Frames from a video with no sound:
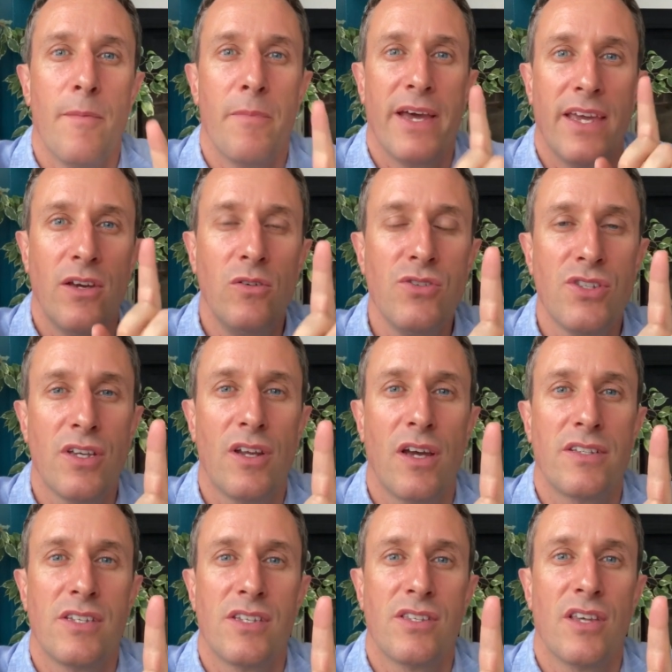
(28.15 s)
But he also
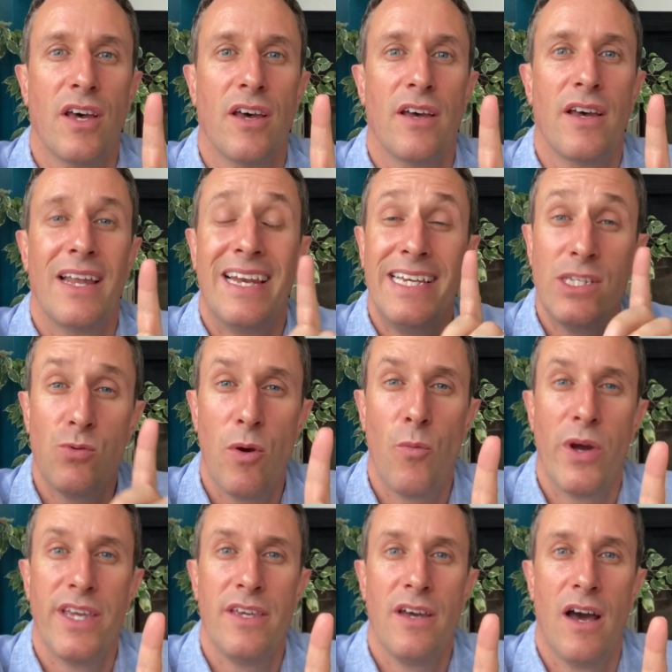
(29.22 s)
noticed that, at least when
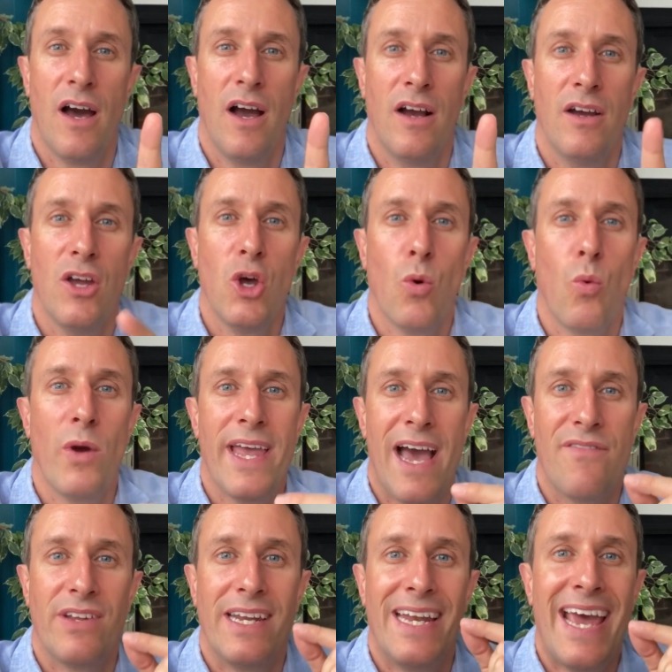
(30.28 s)
we're young, we
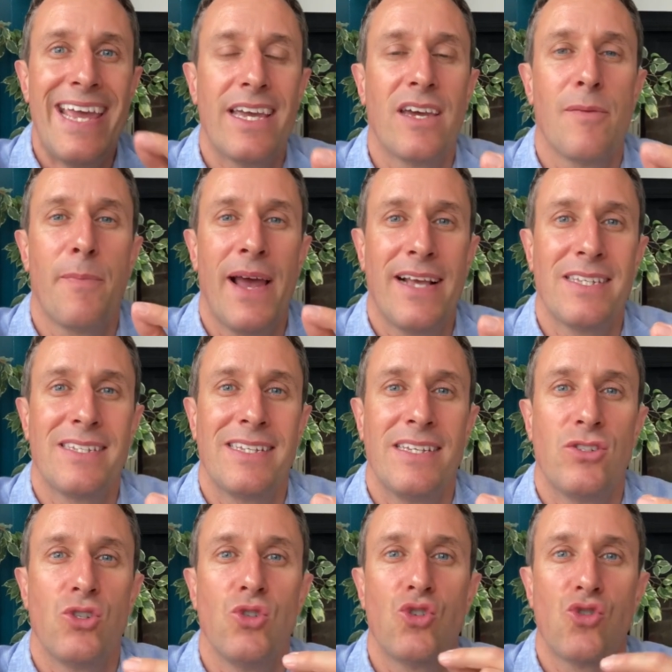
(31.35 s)
have an innate capacity
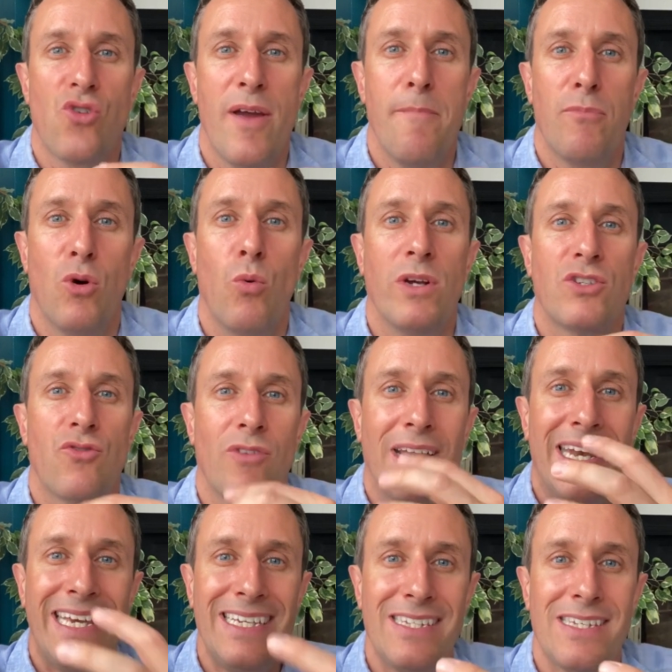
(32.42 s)
to tremble, which
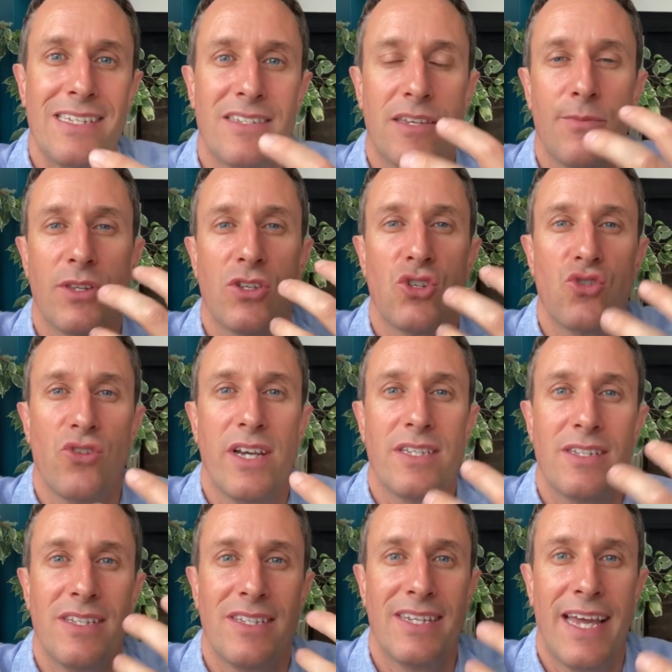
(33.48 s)
releases some of the
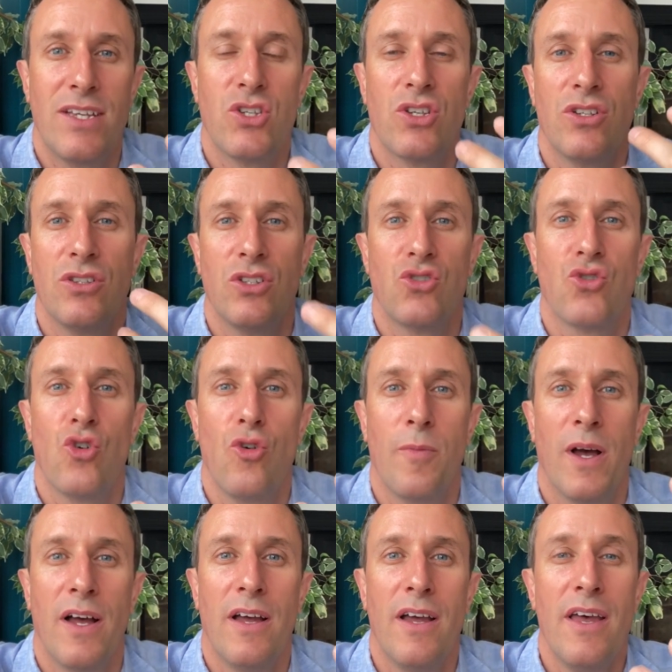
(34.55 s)
stress and the tension and the
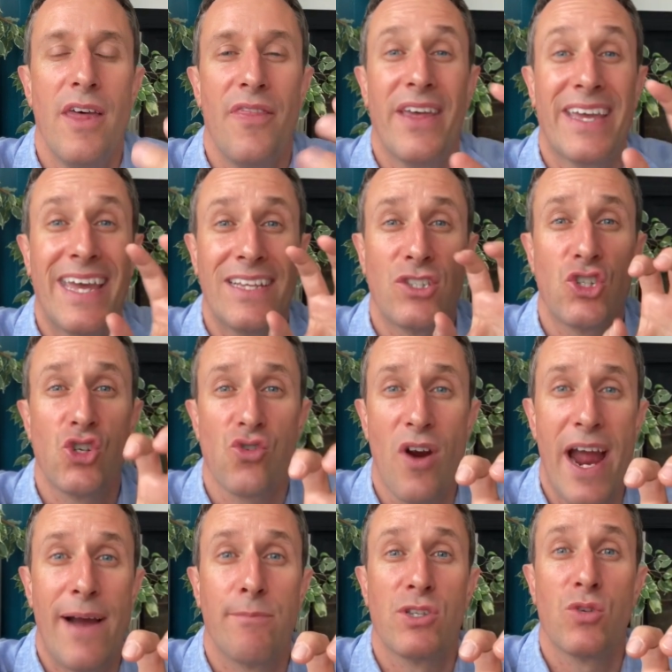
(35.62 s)
trauma that gets
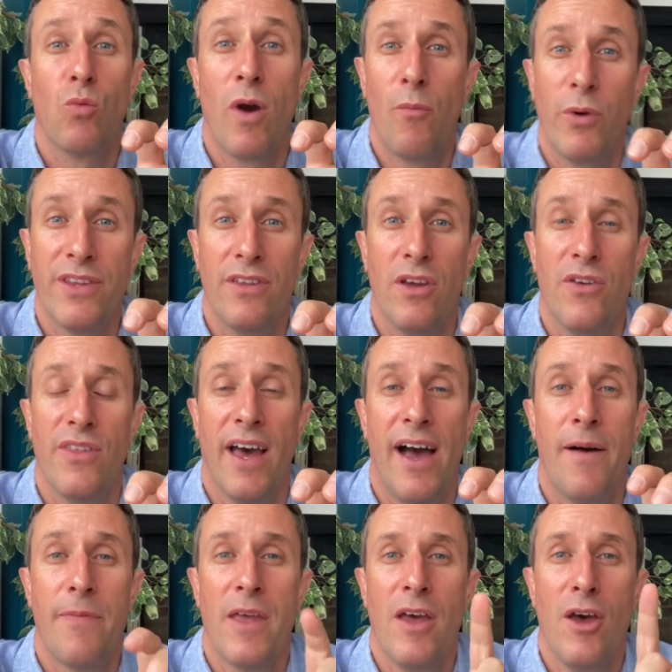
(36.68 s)
trapped when we do that.